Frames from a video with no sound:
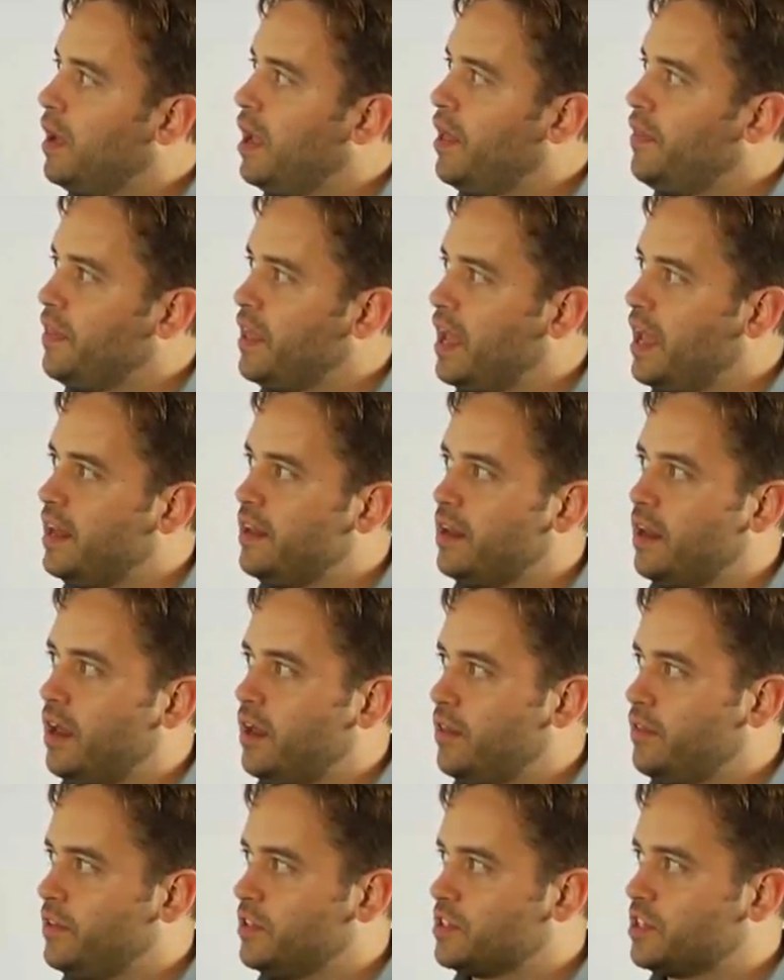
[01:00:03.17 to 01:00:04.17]
And then
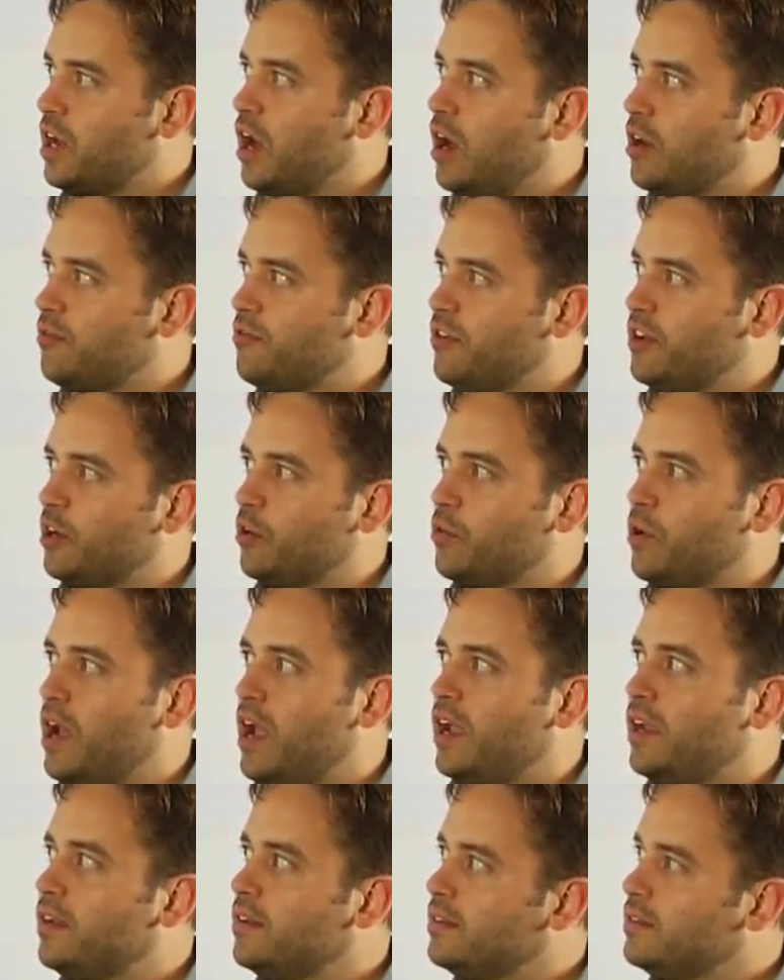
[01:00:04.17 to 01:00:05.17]
this config
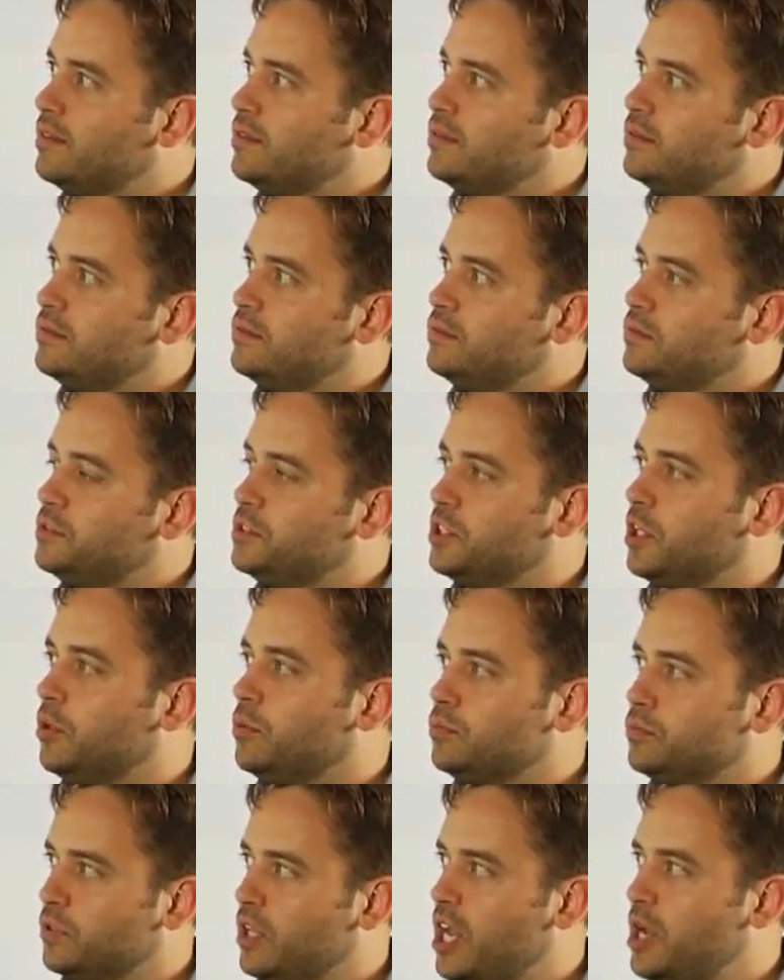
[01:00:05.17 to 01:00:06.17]
array.
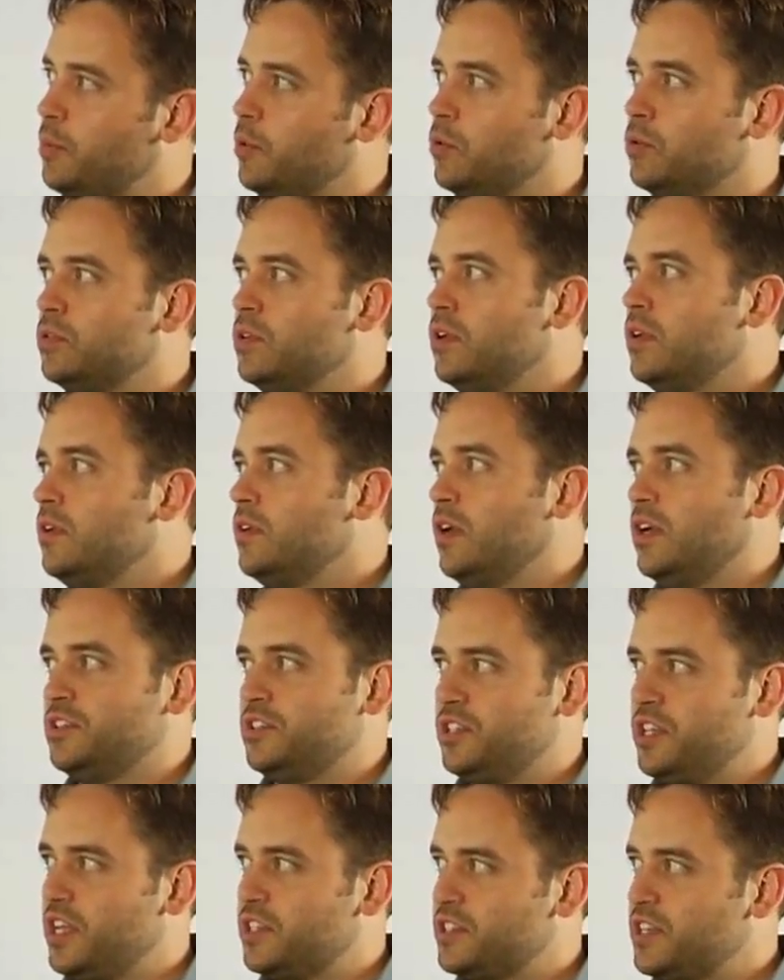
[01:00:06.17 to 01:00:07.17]
So label, a
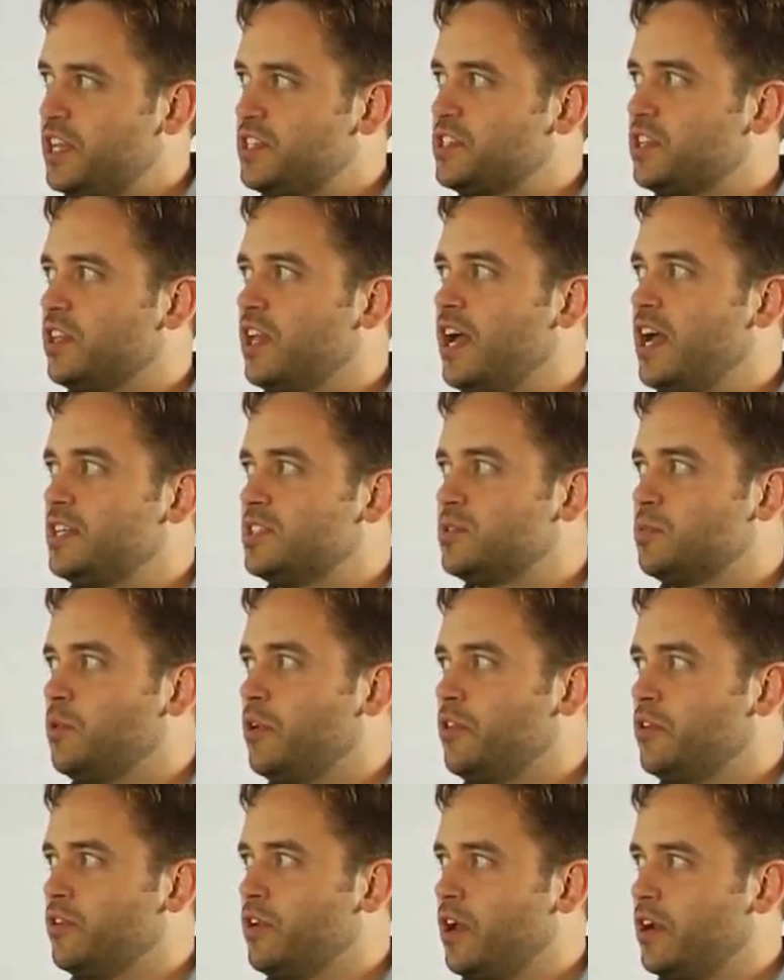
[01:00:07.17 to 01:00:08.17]
CSS class,
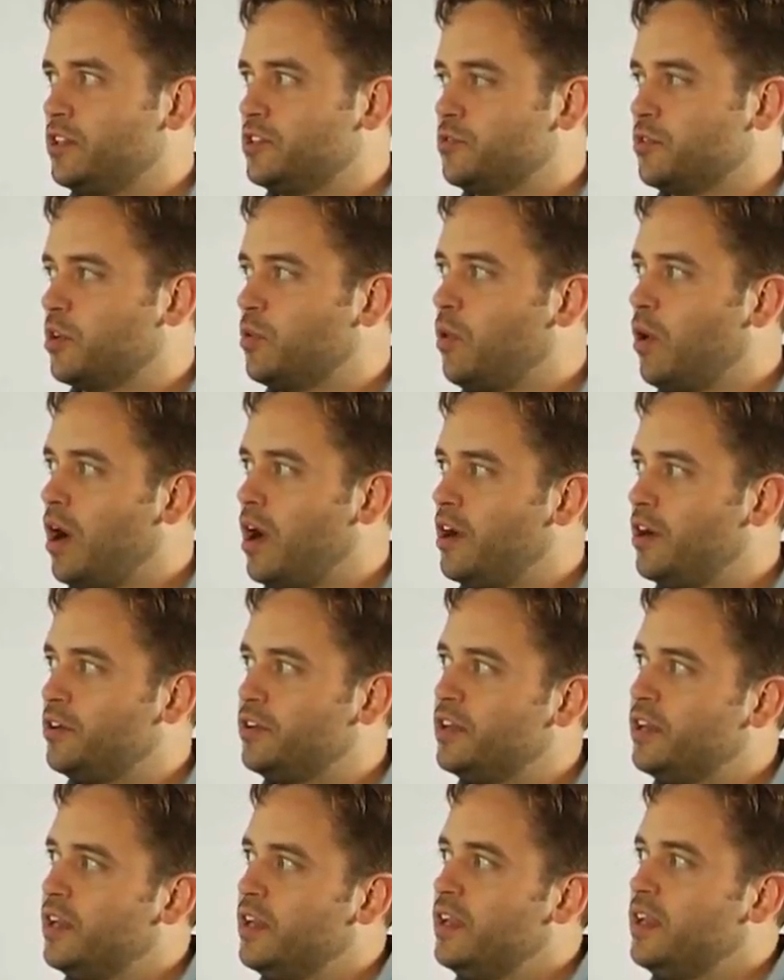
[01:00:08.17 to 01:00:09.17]
whether or not it's
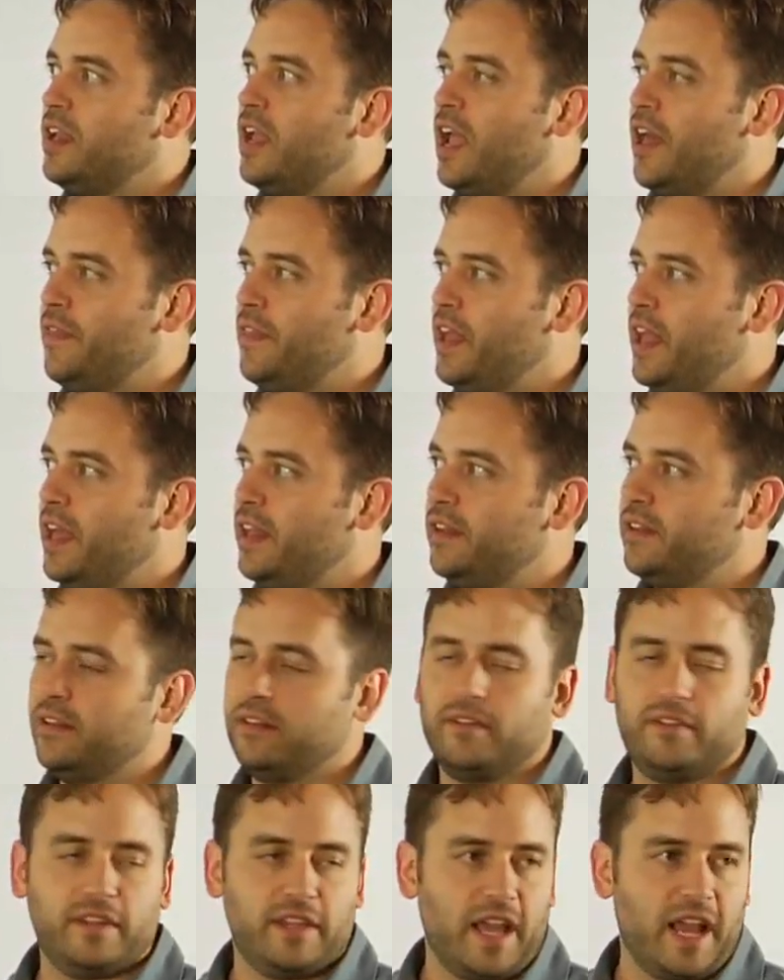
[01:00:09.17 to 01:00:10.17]
required, and then
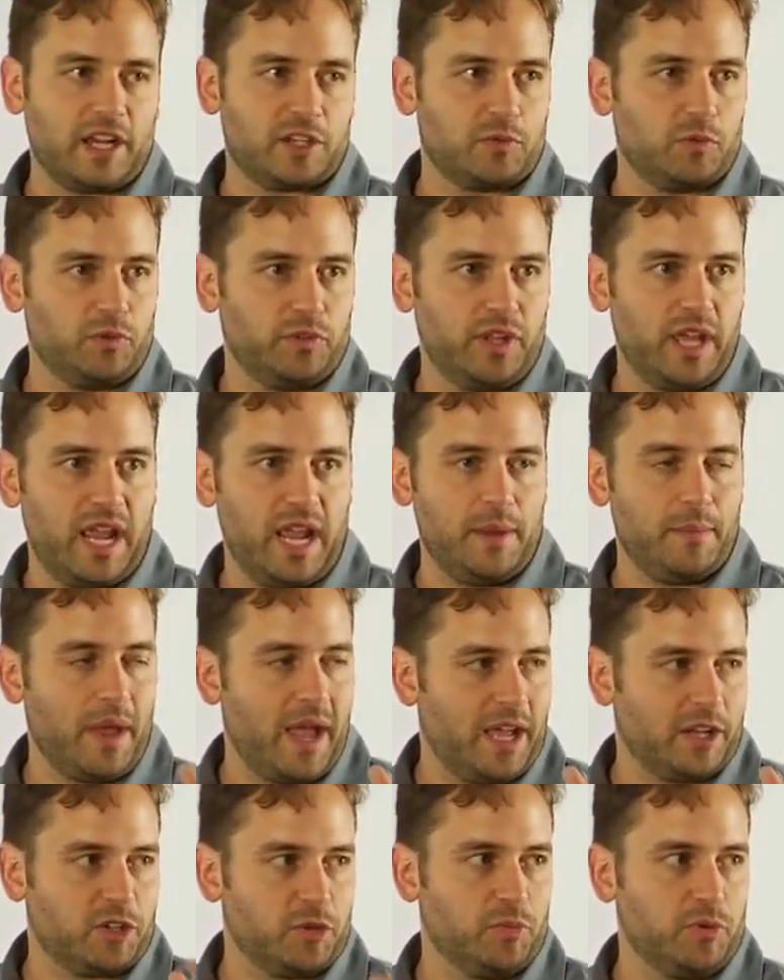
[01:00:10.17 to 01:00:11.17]
the actual name
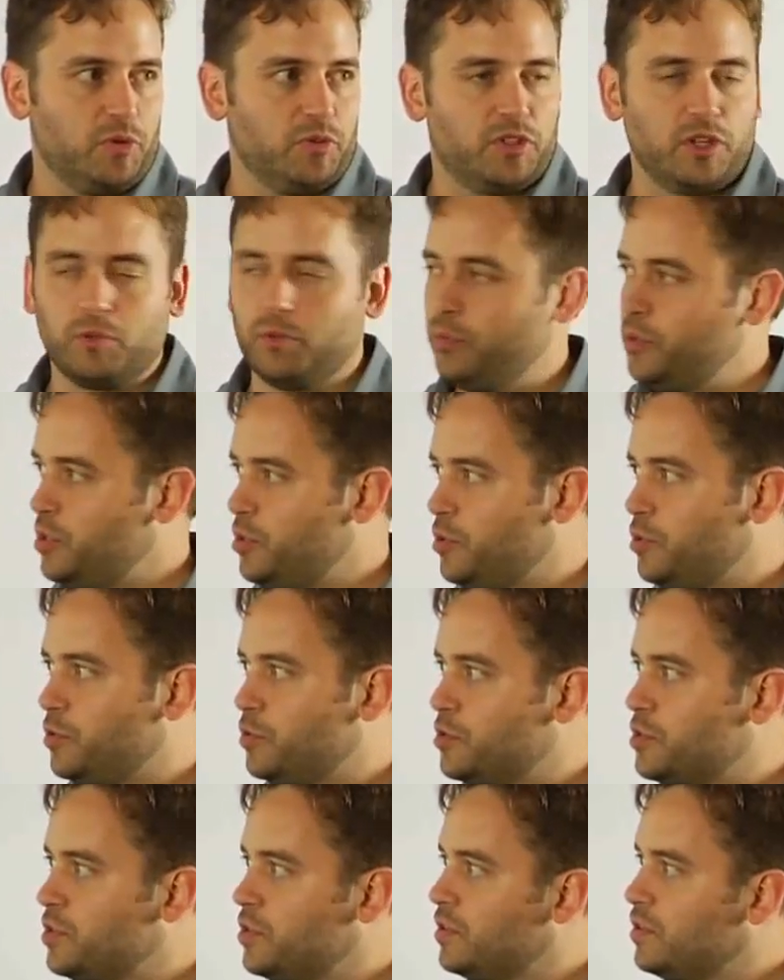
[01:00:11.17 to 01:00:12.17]
attribute that will be
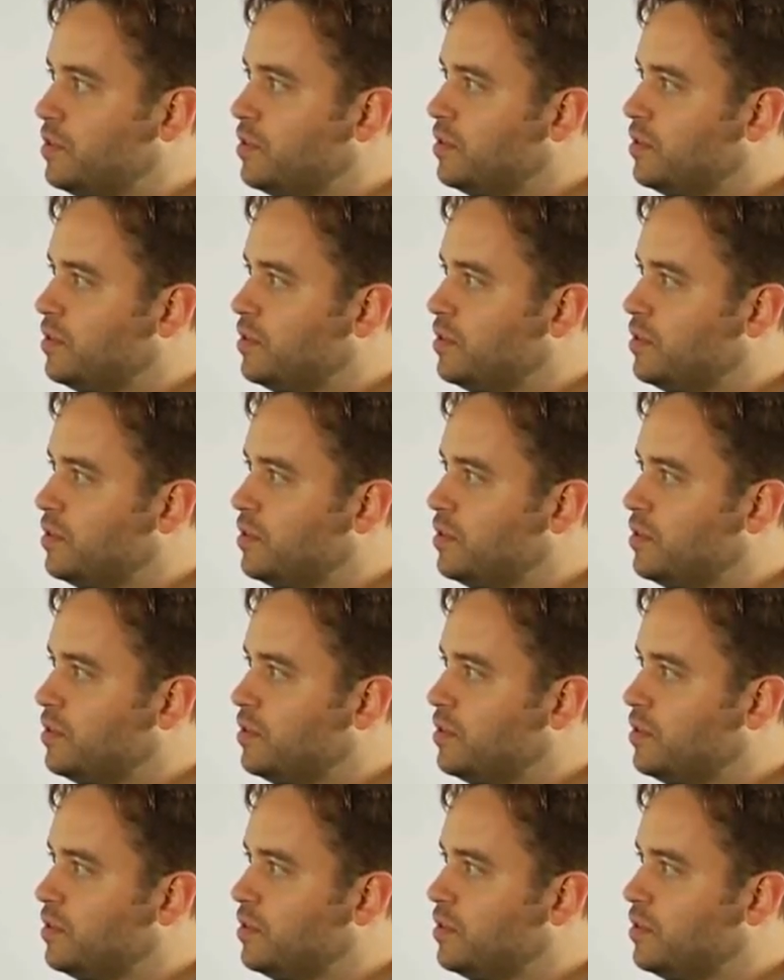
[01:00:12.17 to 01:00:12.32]
used.